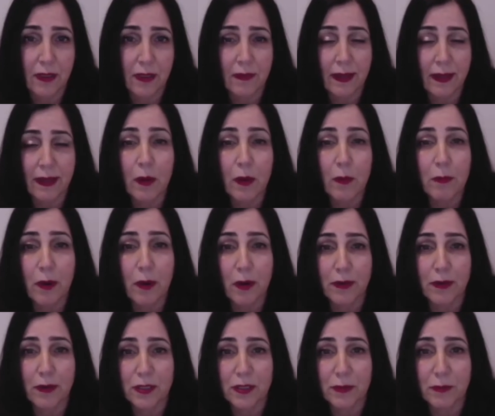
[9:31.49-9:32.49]
like our
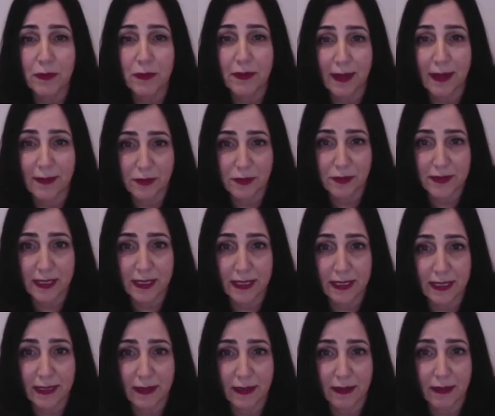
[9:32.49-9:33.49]
partnership with
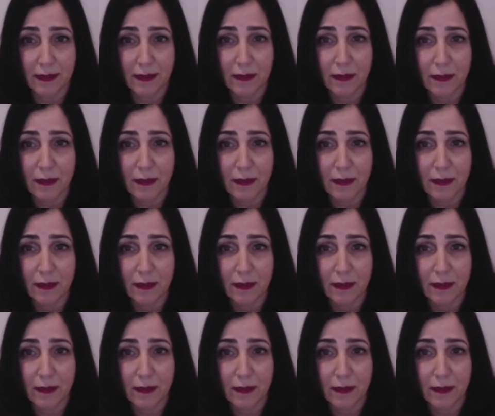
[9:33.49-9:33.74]
AstraZeneca,